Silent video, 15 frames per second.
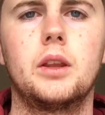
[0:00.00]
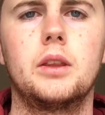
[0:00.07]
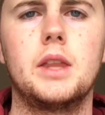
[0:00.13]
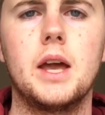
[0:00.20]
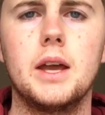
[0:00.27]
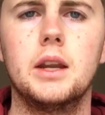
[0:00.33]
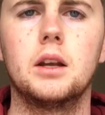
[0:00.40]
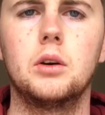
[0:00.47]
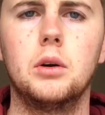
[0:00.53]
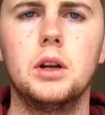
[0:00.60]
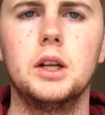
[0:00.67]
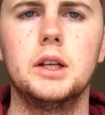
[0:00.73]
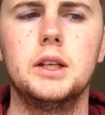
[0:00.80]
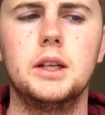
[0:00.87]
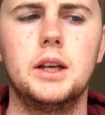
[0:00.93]
that
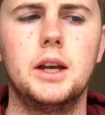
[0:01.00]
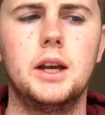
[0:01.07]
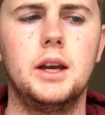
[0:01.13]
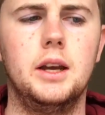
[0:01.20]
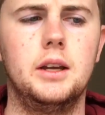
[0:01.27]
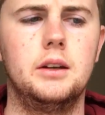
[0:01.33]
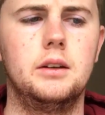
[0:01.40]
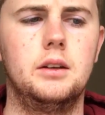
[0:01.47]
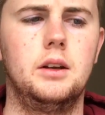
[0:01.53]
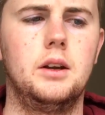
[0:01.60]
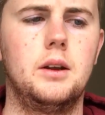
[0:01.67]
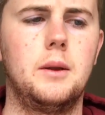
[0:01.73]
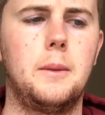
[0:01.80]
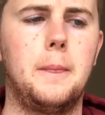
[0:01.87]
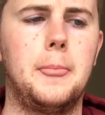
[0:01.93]
inequality. And
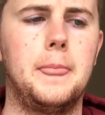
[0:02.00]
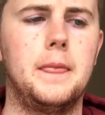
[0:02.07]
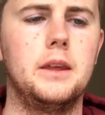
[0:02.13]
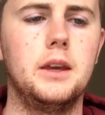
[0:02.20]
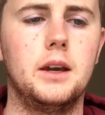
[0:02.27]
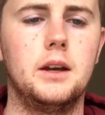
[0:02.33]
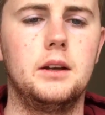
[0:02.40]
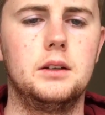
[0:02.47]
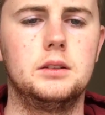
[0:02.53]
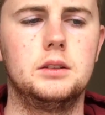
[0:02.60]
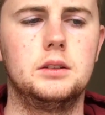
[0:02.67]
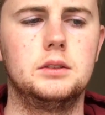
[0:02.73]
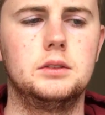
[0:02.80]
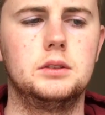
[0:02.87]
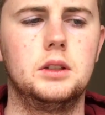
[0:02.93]
yeah,
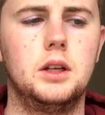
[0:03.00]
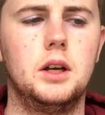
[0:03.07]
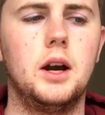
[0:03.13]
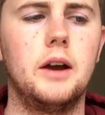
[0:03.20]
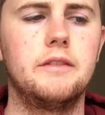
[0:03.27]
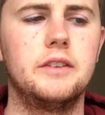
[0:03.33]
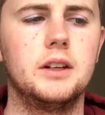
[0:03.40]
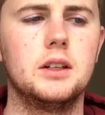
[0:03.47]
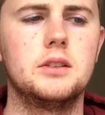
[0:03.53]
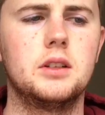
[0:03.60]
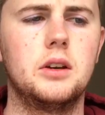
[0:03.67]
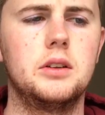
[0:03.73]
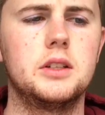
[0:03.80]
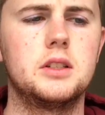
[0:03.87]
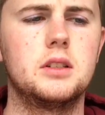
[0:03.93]
I feel as
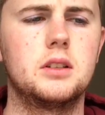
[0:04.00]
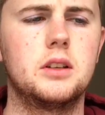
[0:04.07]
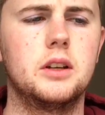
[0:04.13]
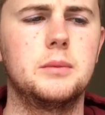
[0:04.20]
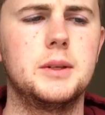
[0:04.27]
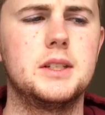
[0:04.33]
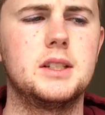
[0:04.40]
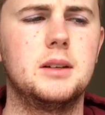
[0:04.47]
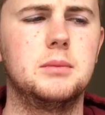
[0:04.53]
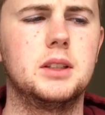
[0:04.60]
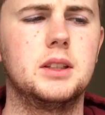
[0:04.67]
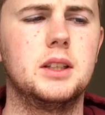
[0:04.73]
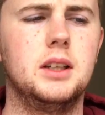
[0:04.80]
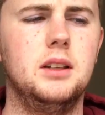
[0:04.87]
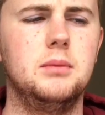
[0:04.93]
though this is going to be
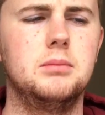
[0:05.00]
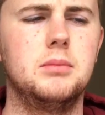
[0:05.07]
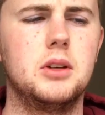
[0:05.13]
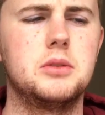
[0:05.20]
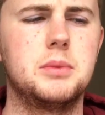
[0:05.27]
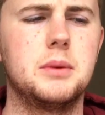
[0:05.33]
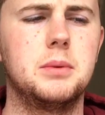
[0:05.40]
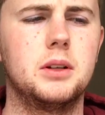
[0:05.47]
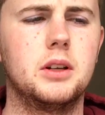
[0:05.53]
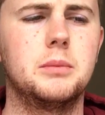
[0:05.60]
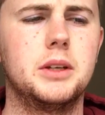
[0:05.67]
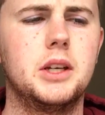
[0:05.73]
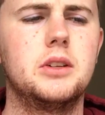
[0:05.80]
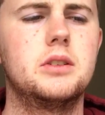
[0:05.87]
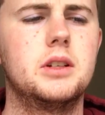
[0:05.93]
something that most people are going to
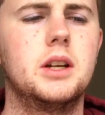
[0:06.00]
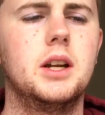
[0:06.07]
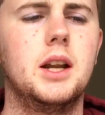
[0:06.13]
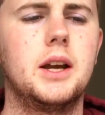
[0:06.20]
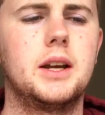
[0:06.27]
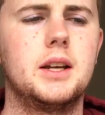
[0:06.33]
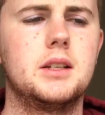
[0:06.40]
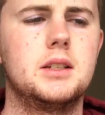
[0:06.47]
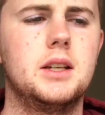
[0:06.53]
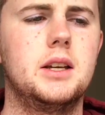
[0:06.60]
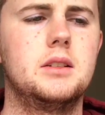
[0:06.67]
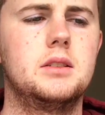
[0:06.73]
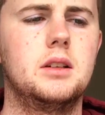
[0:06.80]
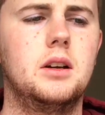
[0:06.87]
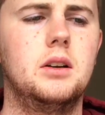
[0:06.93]
be interested in, like I
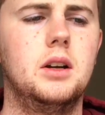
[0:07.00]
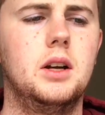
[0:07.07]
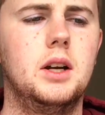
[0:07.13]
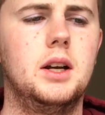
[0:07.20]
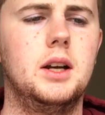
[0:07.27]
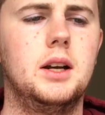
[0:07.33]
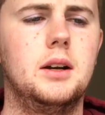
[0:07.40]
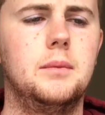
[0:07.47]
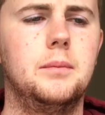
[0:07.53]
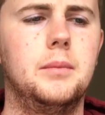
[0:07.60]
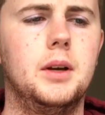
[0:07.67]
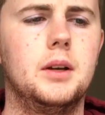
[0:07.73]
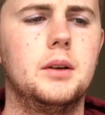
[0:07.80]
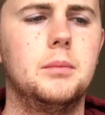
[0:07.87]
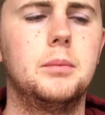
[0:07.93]
say. So
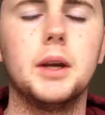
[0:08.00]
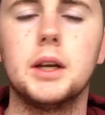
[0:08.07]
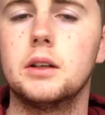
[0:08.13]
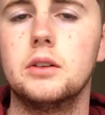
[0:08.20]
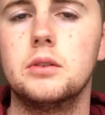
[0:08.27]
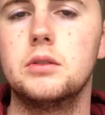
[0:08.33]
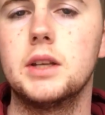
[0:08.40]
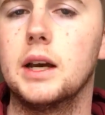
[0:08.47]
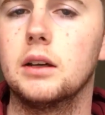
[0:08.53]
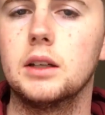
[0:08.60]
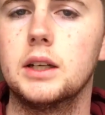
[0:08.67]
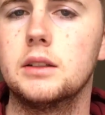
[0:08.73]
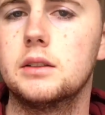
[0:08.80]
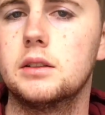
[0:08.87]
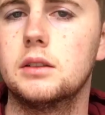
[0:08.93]
big news
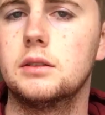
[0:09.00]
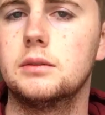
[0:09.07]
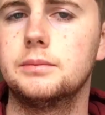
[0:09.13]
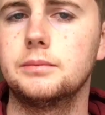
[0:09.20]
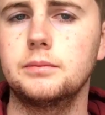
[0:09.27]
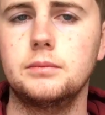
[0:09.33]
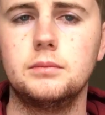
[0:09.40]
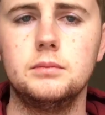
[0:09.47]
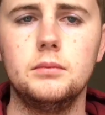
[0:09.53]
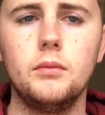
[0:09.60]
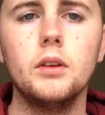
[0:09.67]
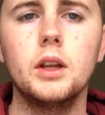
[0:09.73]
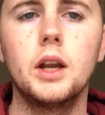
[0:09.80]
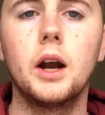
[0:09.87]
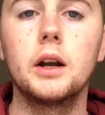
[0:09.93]
outlets
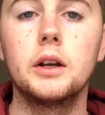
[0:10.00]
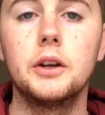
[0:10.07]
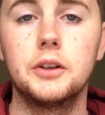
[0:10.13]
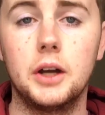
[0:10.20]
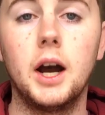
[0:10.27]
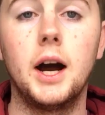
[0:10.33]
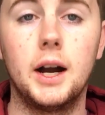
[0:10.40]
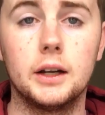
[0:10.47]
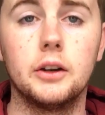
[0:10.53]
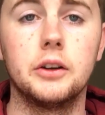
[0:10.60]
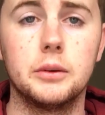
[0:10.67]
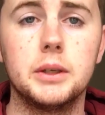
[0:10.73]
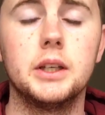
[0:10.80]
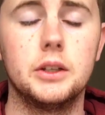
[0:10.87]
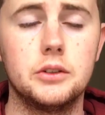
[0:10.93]
are going
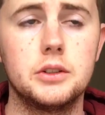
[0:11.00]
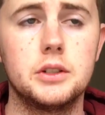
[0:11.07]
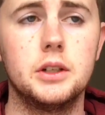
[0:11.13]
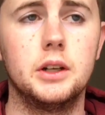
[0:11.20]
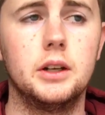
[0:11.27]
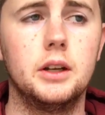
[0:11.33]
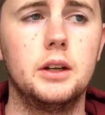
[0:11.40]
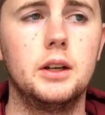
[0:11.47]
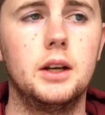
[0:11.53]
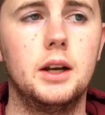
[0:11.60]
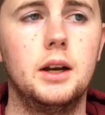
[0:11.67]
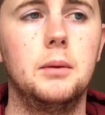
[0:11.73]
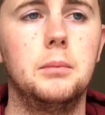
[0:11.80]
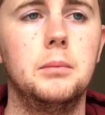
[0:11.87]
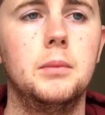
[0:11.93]
to be interested in
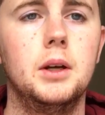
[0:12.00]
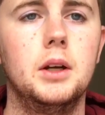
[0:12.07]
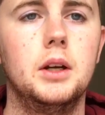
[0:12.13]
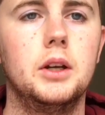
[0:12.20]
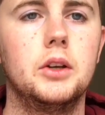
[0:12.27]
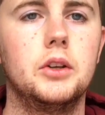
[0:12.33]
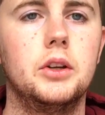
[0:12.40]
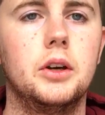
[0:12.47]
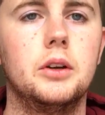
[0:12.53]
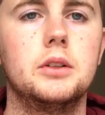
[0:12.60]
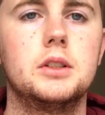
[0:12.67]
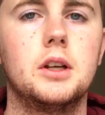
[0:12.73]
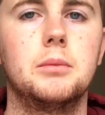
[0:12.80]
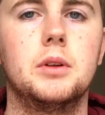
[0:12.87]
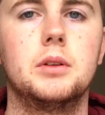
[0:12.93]
it.
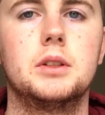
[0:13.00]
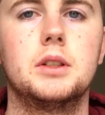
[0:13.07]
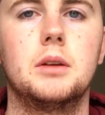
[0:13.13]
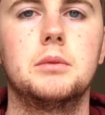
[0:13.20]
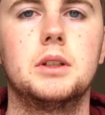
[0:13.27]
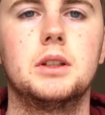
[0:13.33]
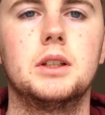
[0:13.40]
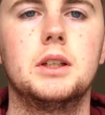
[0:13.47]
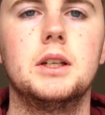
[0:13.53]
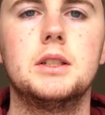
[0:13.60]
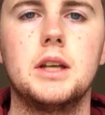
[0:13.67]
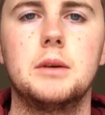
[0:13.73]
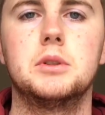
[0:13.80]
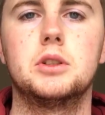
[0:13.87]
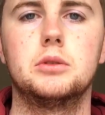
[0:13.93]
Something that
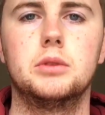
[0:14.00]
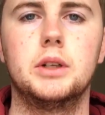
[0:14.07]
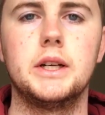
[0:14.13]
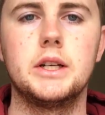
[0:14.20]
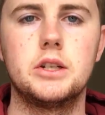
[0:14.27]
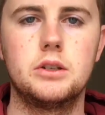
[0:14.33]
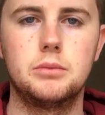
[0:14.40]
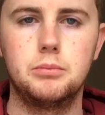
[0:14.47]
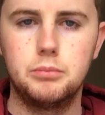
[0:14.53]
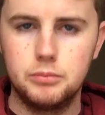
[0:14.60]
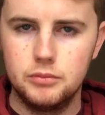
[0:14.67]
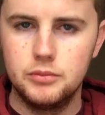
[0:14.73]
is able to reach